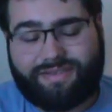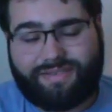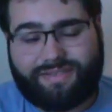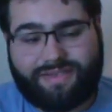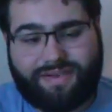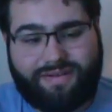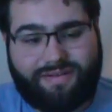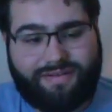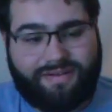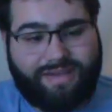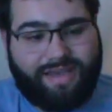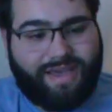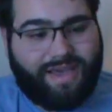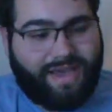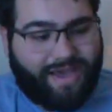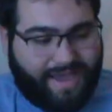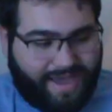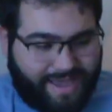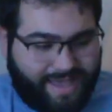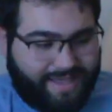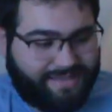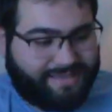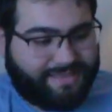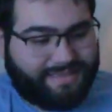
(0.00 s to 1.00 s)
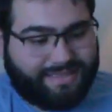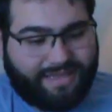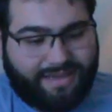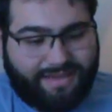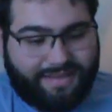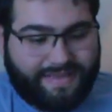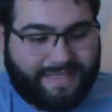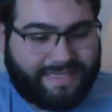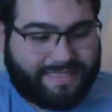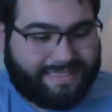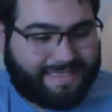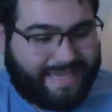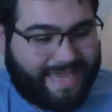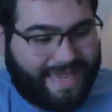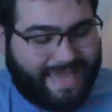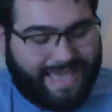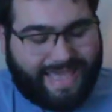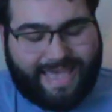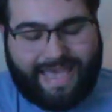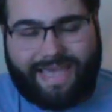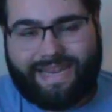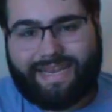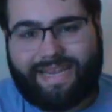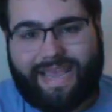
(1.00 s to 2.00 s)
so I saw this, I
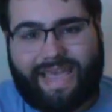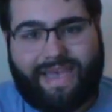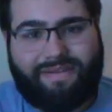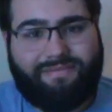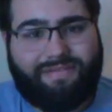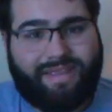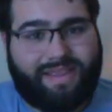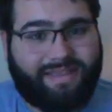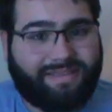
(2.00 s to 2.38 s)
had to have it.